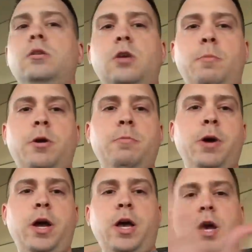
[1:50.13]
So I'm under
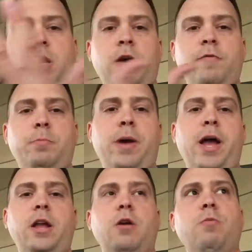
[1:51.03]
my uh, covered
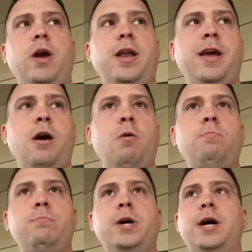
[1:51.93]
patio right now.
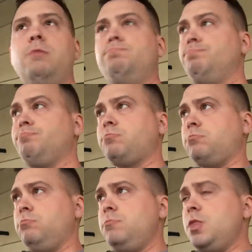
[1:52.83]
Um,
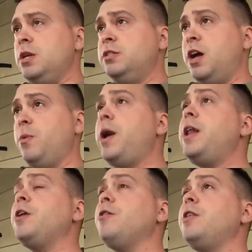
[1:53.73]
it's not
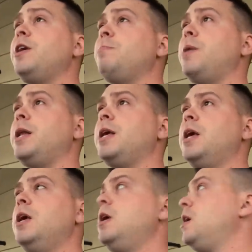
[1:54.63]
raining or anything, but
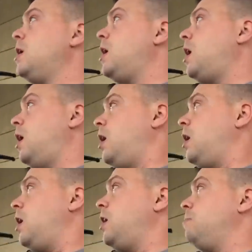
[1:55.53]
uh,
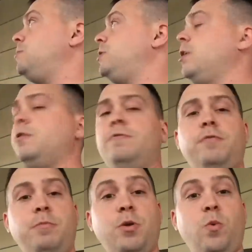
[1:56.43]
I am sheltered
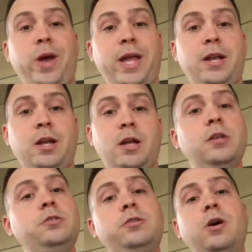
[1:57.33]
from the wind,
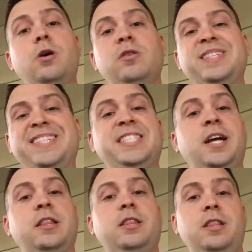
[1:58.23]
so it's
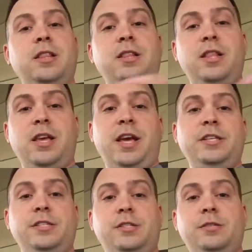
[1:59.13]
not
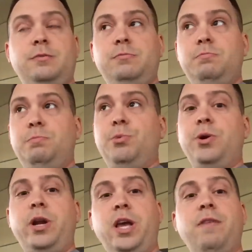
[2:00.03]
as
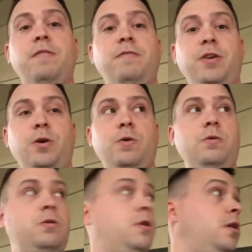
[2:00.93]
pretty of a view
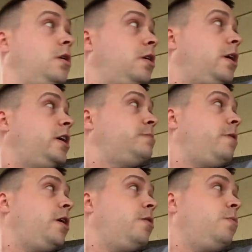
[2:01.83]
as my other